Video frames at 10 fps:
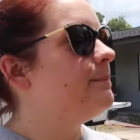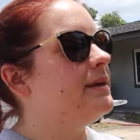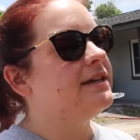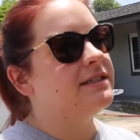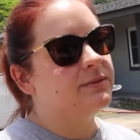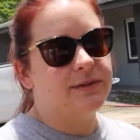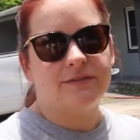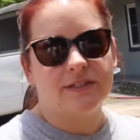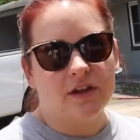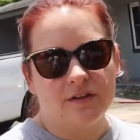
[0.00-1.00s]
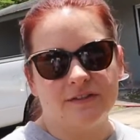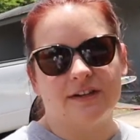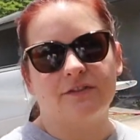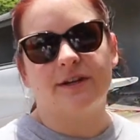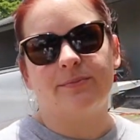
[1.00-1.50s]
Because we've solved
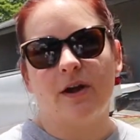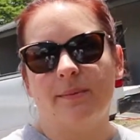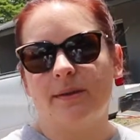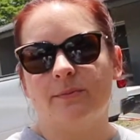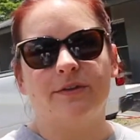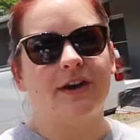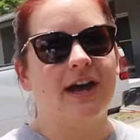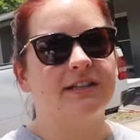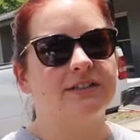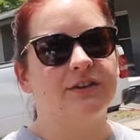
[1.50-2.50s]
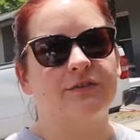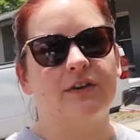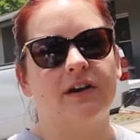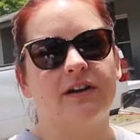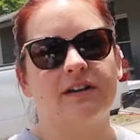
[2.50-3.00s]
every problem we've had so
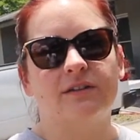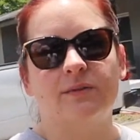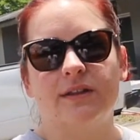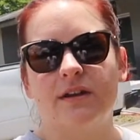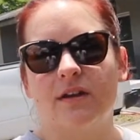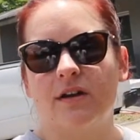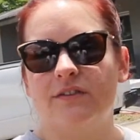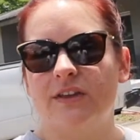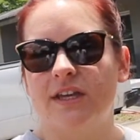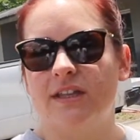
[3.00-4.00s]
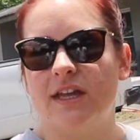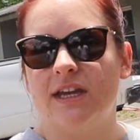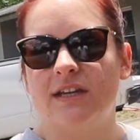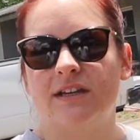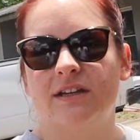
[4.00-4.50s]
far with our RV.
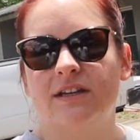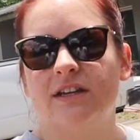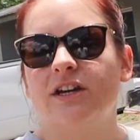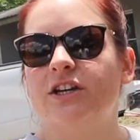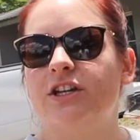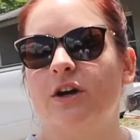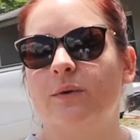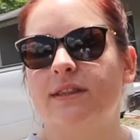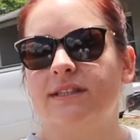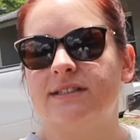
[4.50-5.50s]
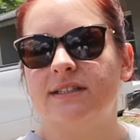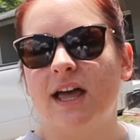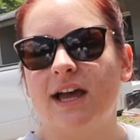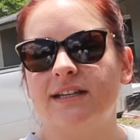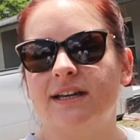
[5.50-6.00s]
Like, you know, with the
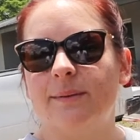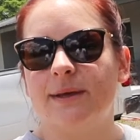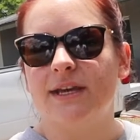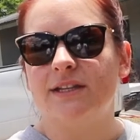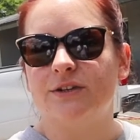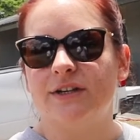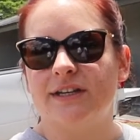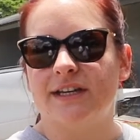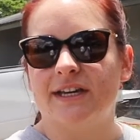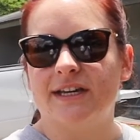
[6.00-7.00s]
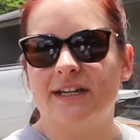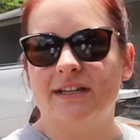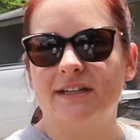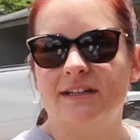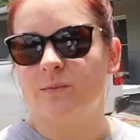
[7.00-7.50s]
slide coming in crooked,
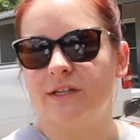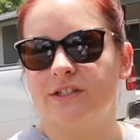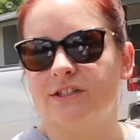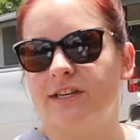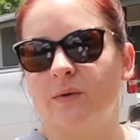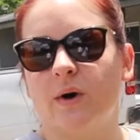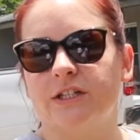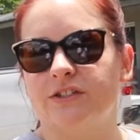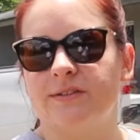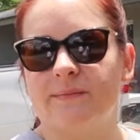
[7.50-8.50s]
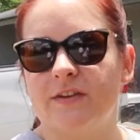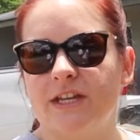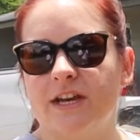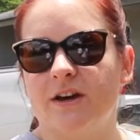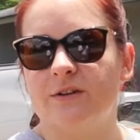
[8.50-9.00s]
we just like watched some
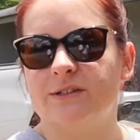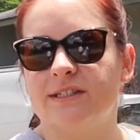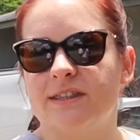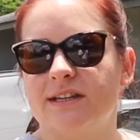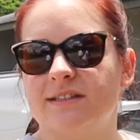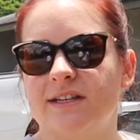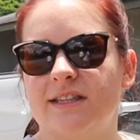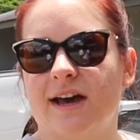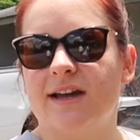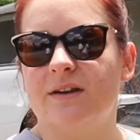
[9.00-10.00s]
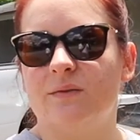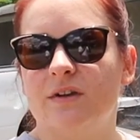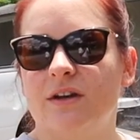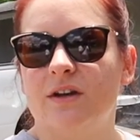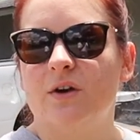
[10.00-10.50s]
videos and things like that,
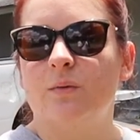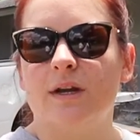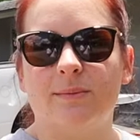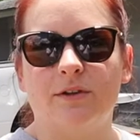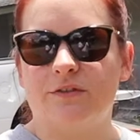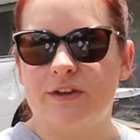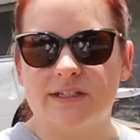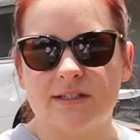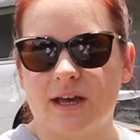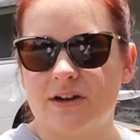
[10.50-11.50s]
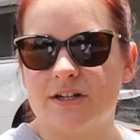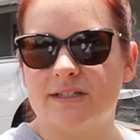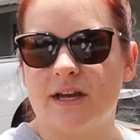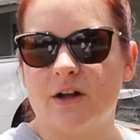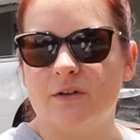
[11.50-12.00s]
and we're able to fix that
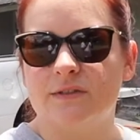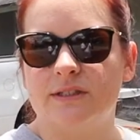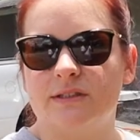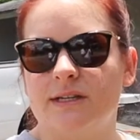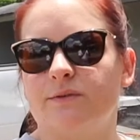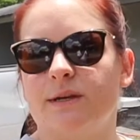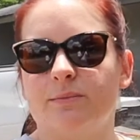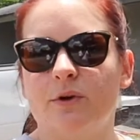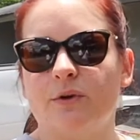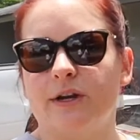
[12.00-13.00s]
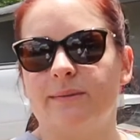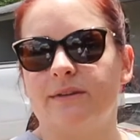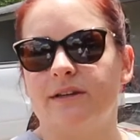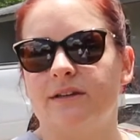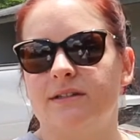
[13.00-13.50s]
ourselves, like reprogram
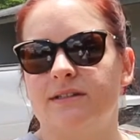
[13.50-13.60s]
the